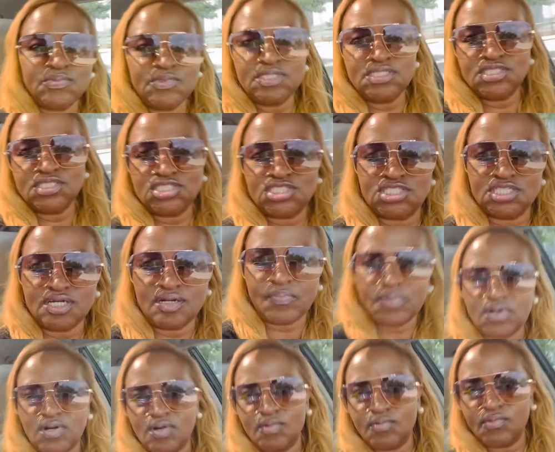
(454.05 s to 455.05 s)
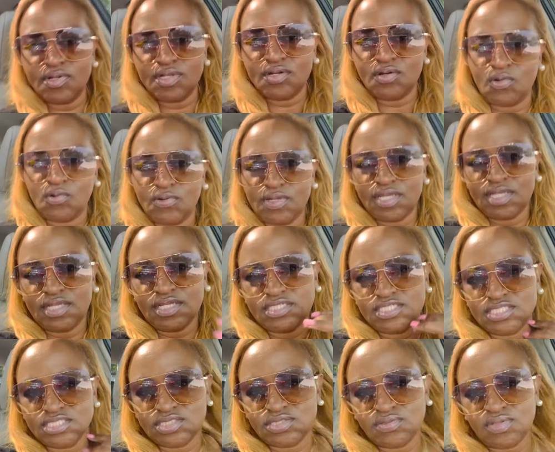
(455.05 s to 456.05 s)
wanted to jump on real quick and
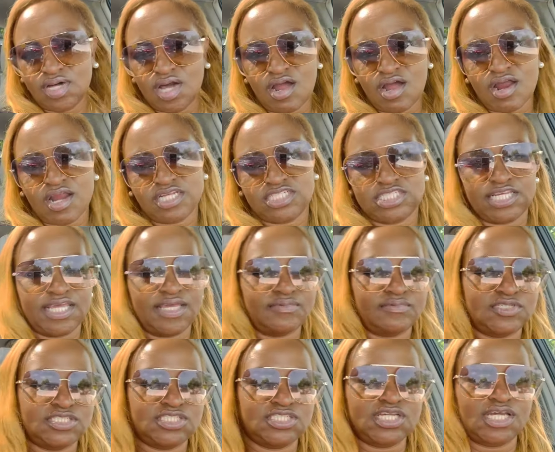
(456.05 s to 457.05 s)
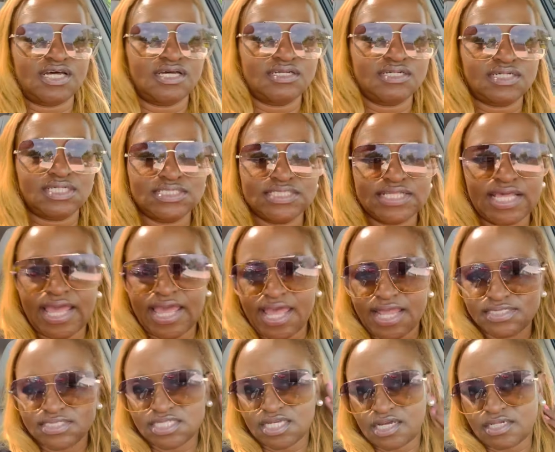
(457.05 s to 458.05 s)
just do a car chat with y'all. Because I
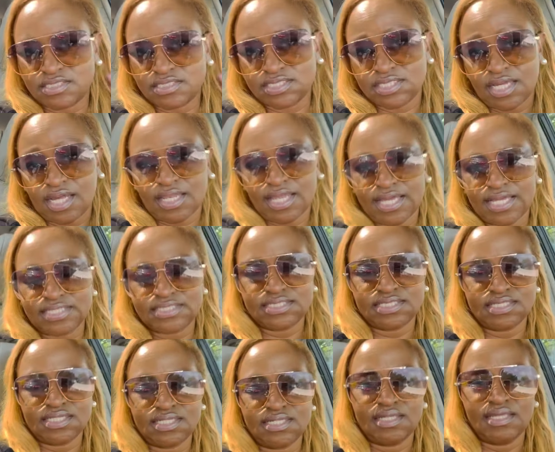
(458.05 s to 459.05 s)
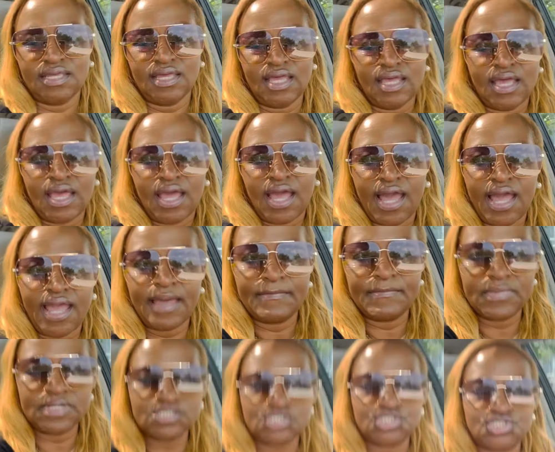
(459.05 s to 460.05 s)
hadn't talked to y'all. Like I said, I have
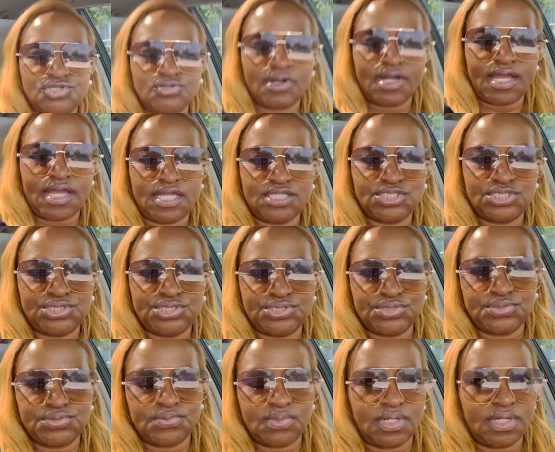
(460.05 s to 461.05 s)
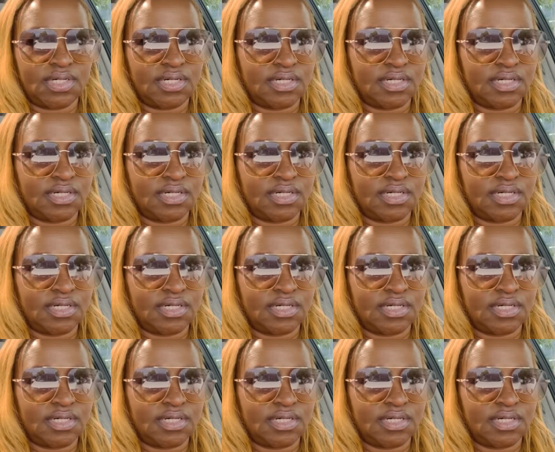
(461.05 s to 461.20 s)
been trying to...